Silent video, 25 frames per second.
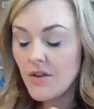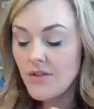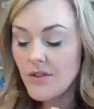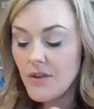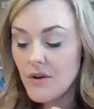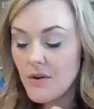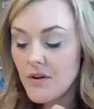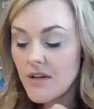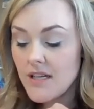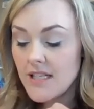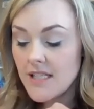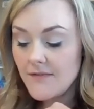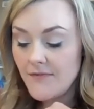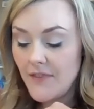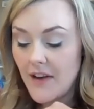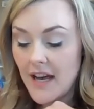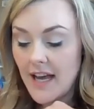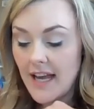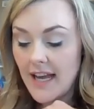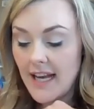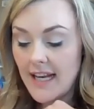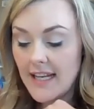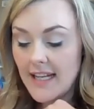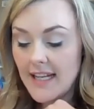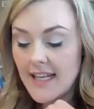Thor is
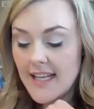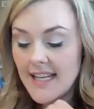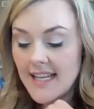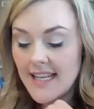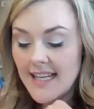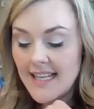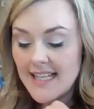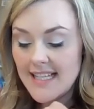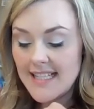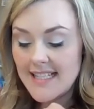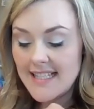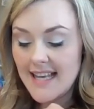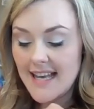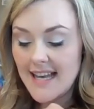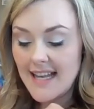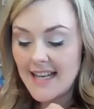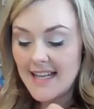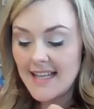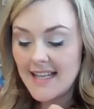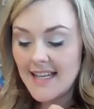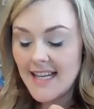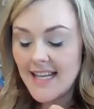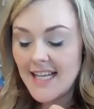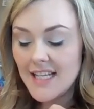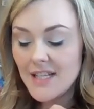fine, he said.
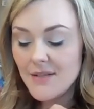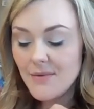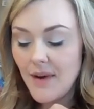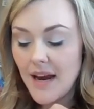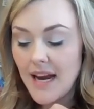He's